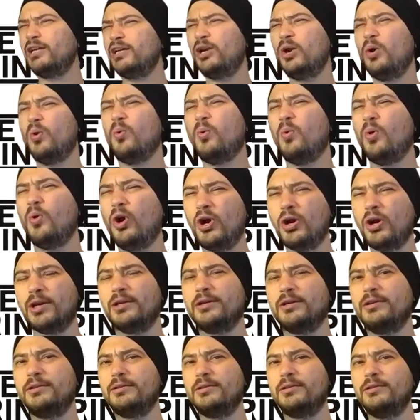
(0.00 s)
going to work.
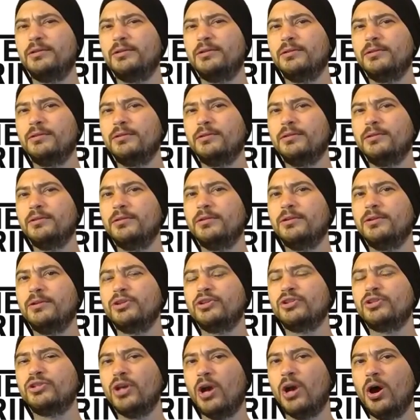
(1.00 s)

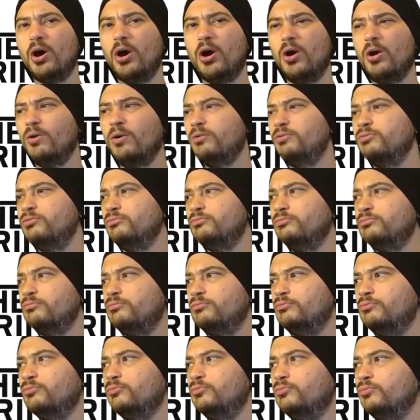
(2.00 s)
So
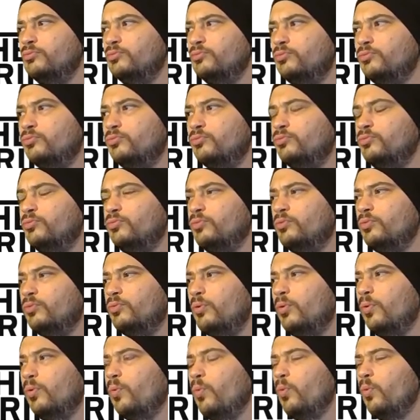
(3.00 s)

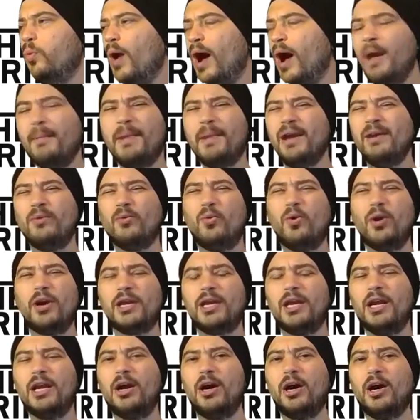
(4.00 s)
why am I
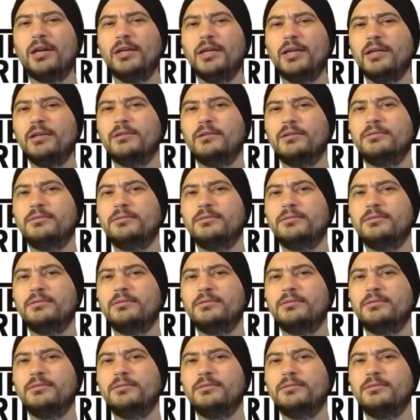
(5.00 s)
working on it?